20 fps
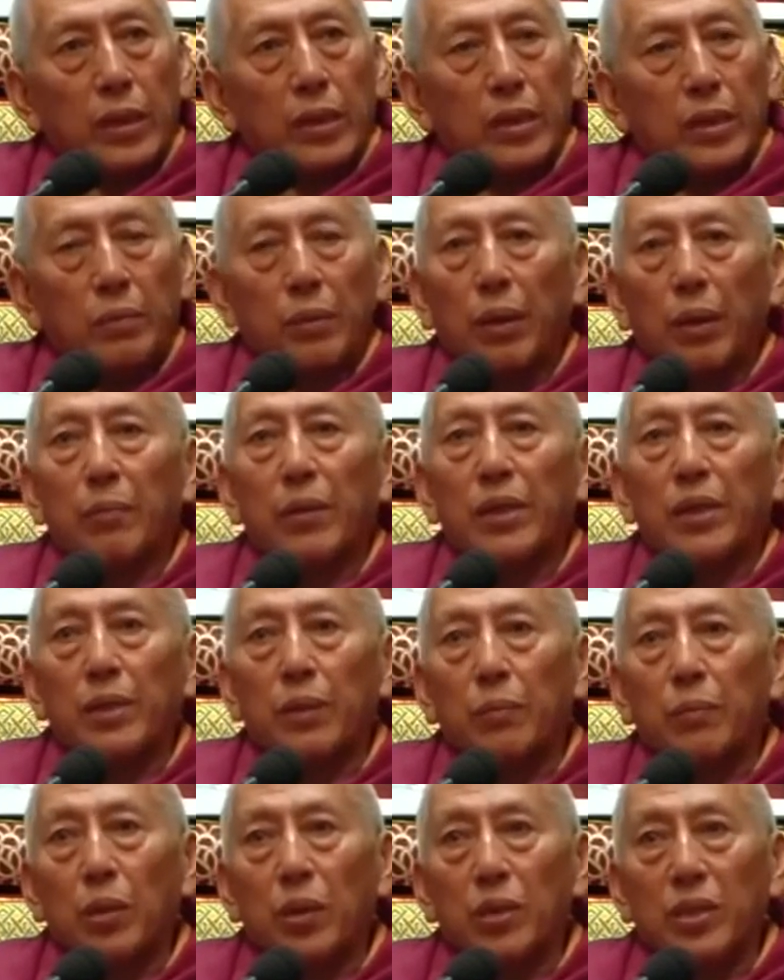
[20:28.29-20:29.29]
development
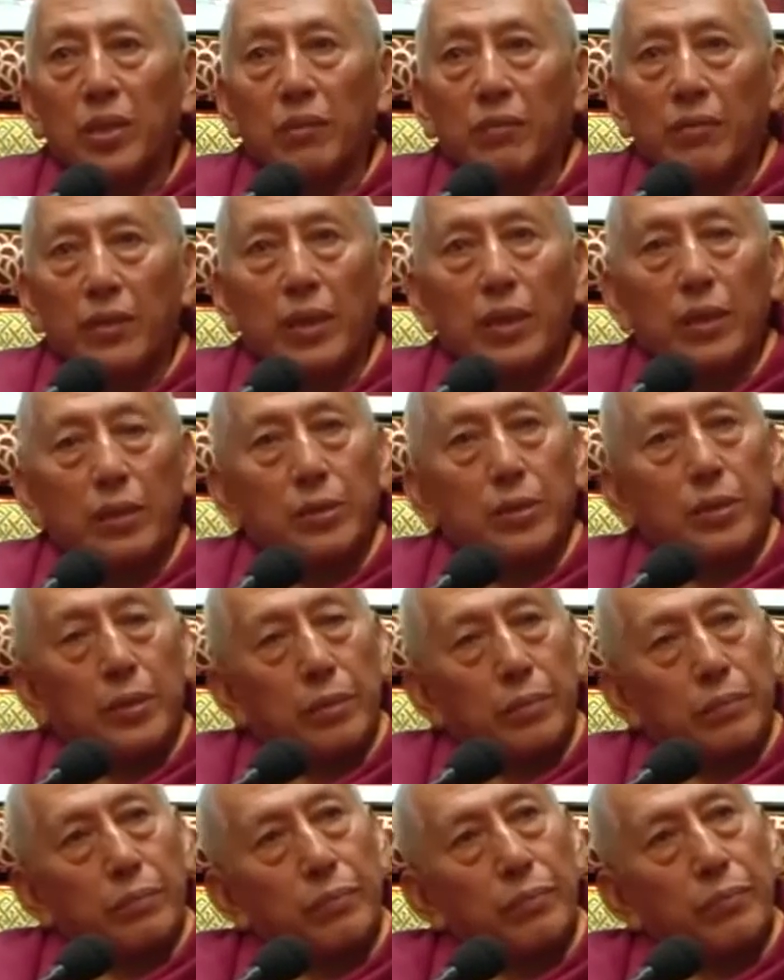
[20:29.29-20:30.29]
of modern world,
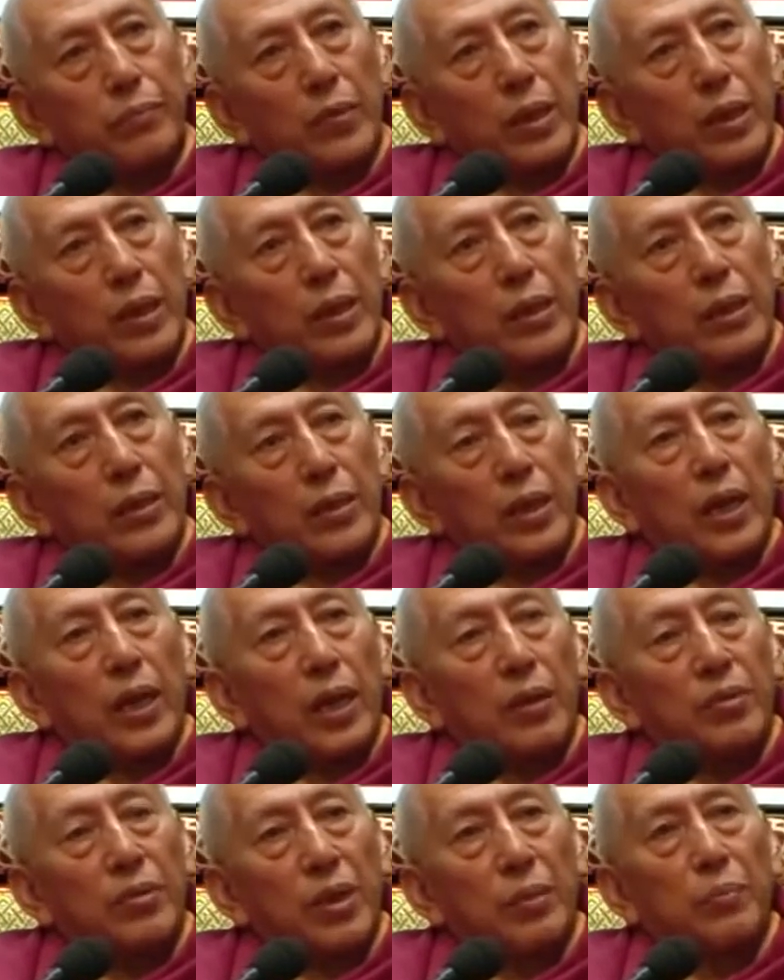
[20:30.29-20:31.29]
the
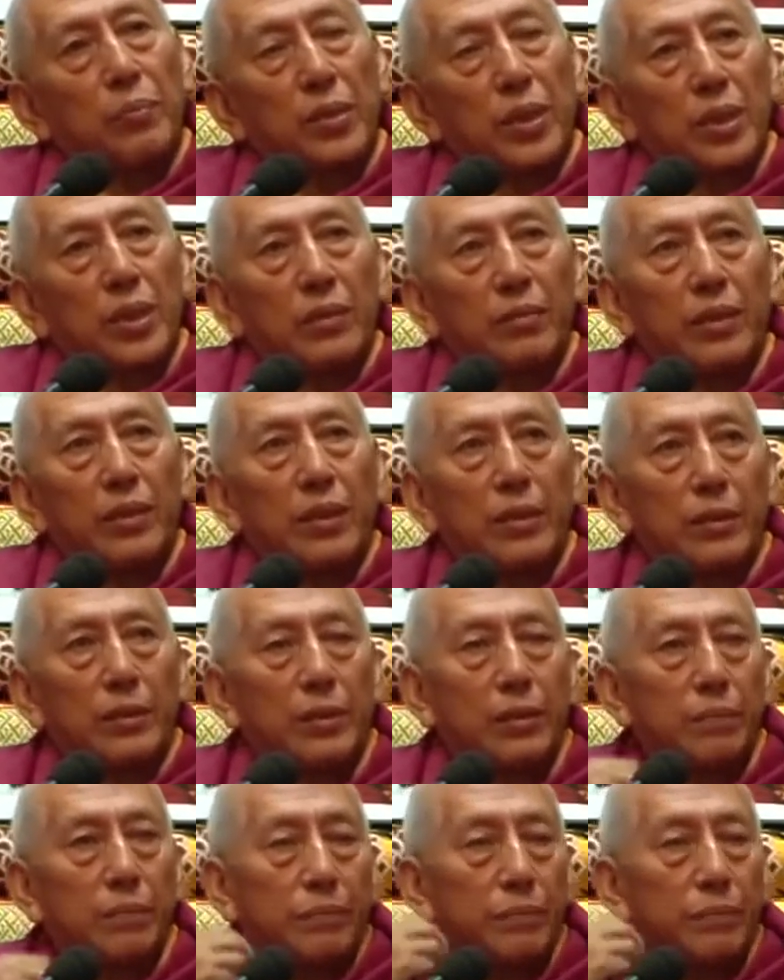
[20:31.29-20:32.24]
contemporary world.